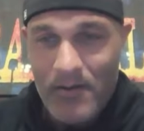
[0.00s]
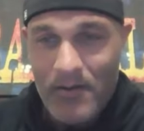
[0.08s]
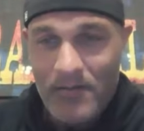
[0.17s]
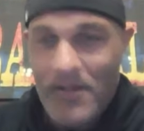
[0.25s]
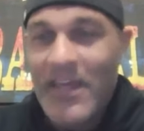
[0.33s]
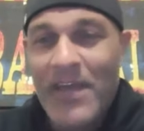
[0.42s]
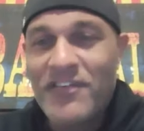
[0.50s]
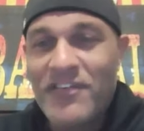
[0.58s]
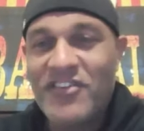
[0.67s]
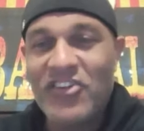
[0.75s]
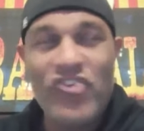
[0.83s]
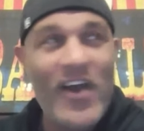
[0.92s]
None of you even
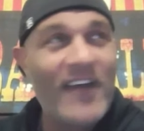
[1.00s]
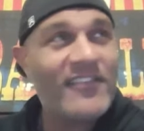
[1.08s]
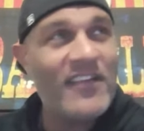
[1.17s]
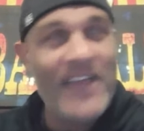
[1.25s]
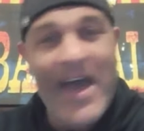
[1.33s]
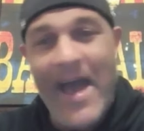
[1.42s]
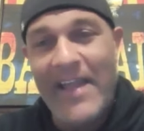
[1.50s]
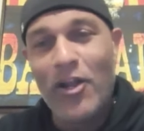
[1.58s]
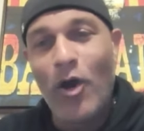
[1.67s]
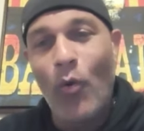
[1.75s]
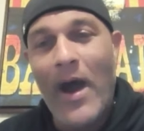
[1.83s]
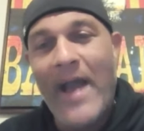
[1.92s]
suggested that. You
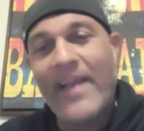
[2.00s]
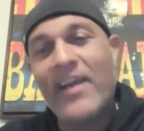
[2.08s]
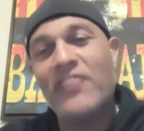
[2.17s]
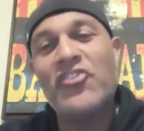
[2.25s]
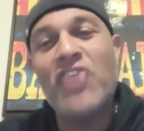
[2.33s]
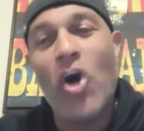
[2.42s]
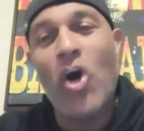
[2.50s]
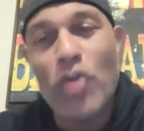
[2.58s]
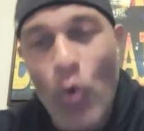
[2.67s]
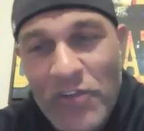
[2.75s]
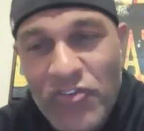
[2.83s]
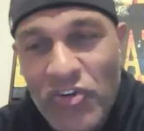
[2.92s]
know why? Because you don't know
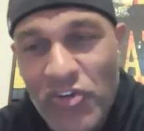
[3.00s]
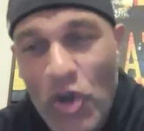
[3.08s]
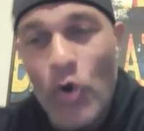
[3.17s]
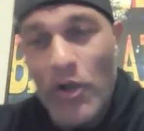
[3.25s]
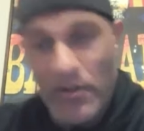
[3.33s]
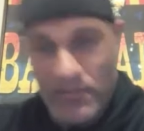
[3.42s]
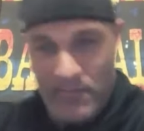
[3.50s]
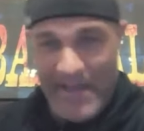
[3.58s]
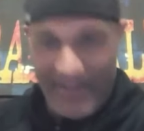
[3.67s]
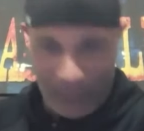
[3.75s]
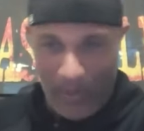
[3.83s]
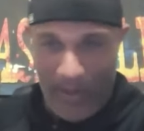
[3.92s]
what you're doing.
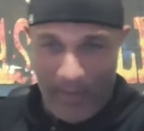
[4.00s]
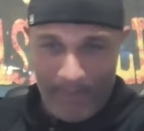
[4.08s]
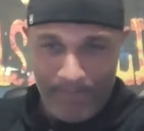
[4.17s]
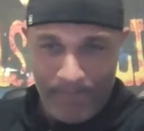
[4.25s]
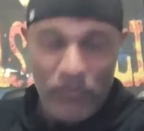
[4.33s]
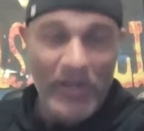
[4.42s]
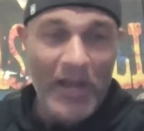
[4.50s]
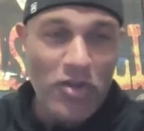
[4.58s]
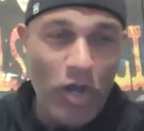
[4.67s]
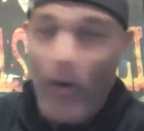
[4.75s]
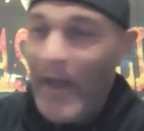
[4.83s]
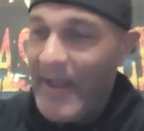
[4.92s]
That's why. You got
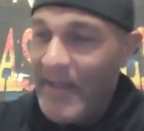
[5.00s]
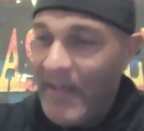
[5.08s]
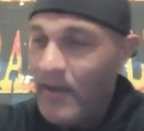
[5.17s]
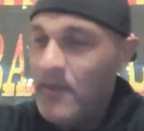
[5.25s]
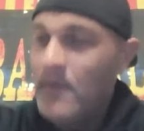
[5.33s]
no idea.